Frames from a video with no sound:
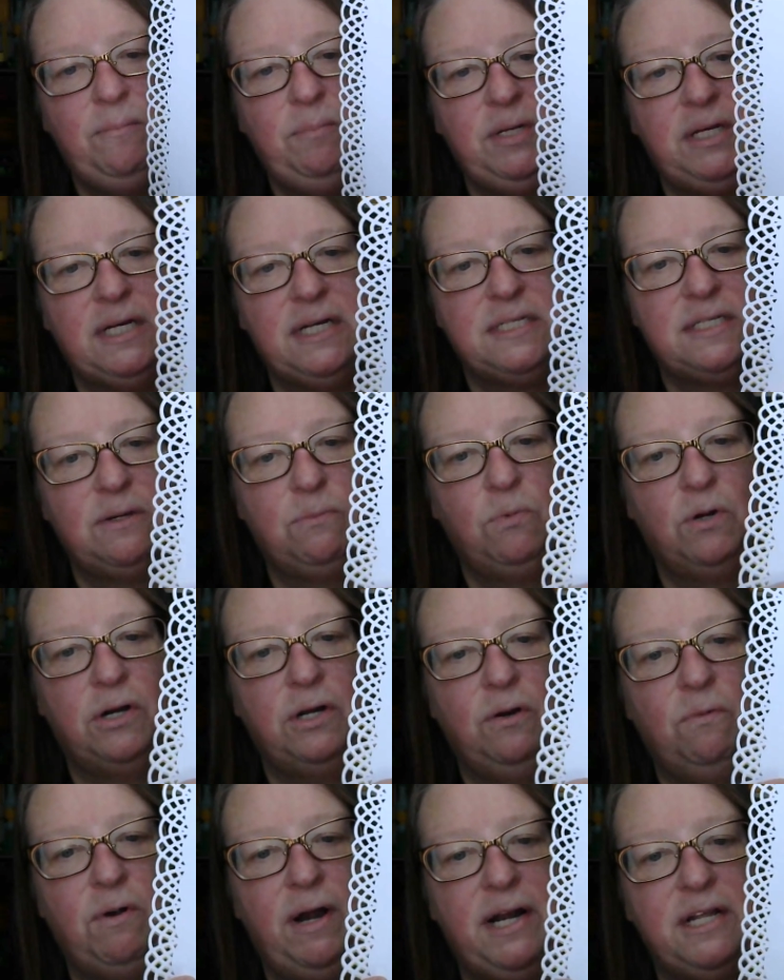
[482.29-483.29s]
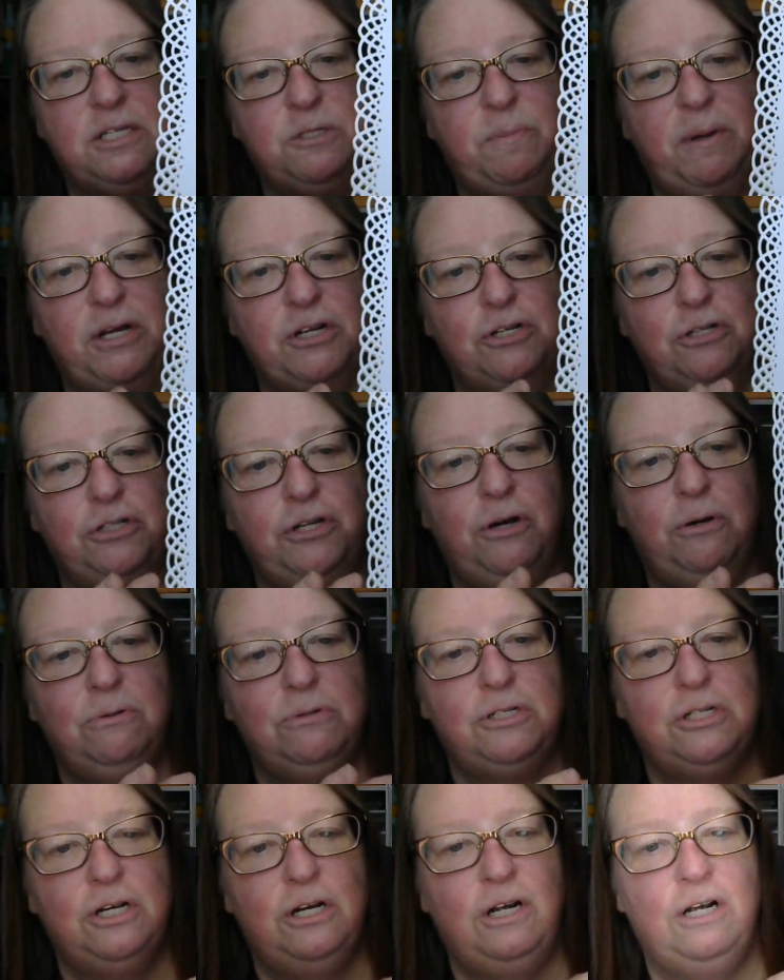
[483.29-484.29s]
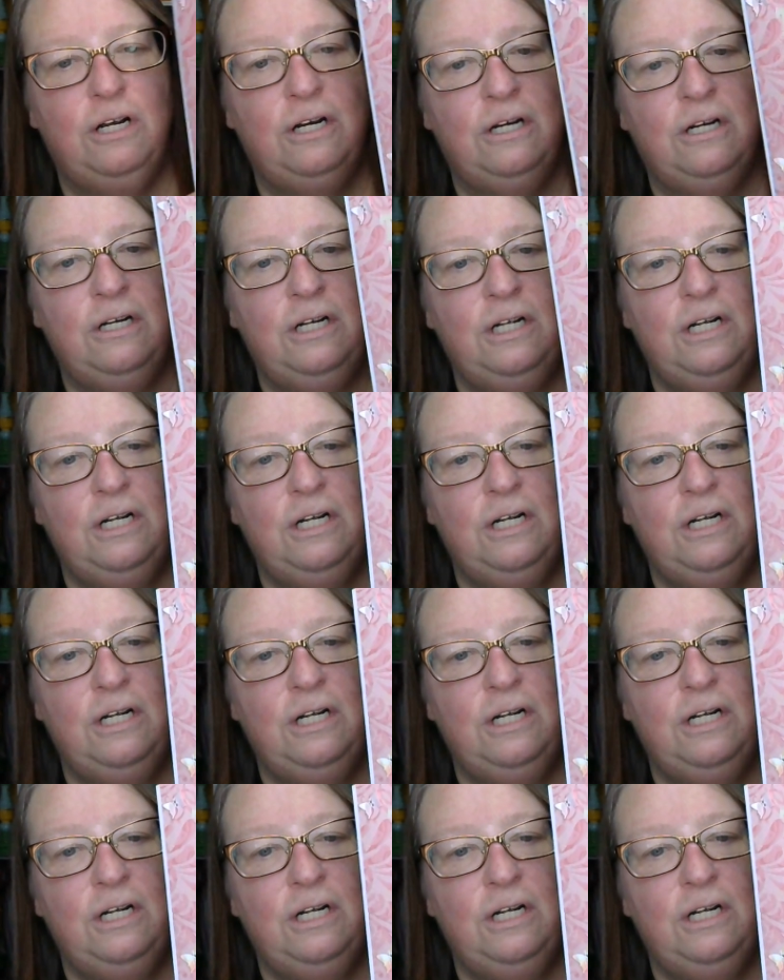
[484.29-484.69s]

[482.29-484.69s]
because we're going to write a special note to her.